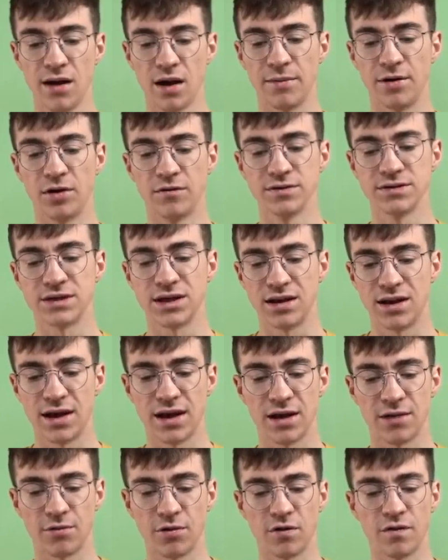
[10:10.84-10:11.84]
I mean, obviously
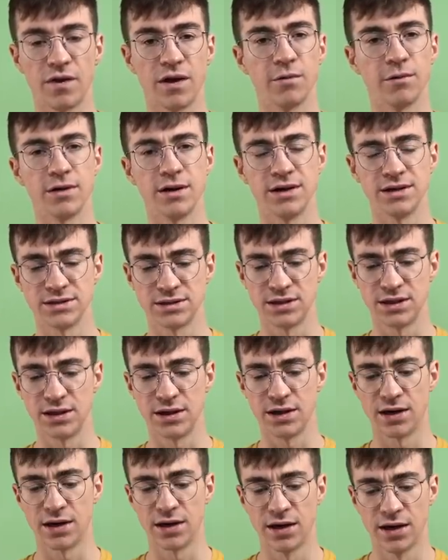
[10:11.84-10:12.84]
later on they released
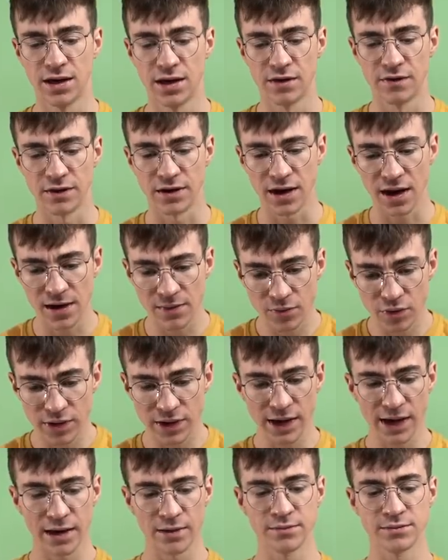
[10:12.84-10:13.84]
the Game Boy
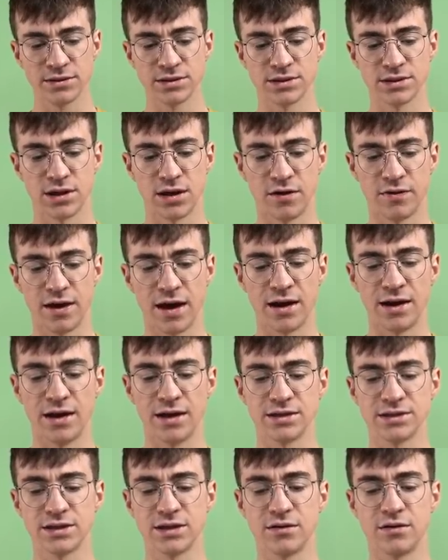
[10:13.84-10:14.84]
games, the
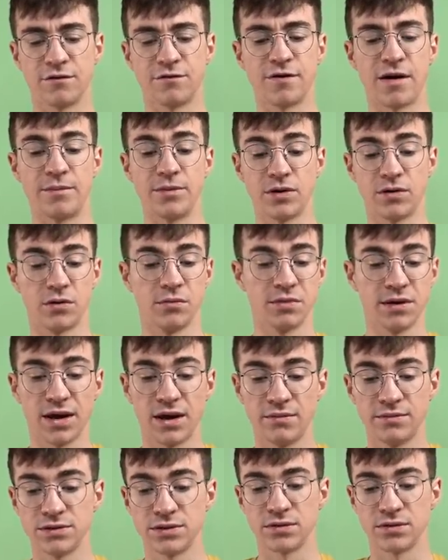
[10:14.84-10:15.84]
NES, the Famicom games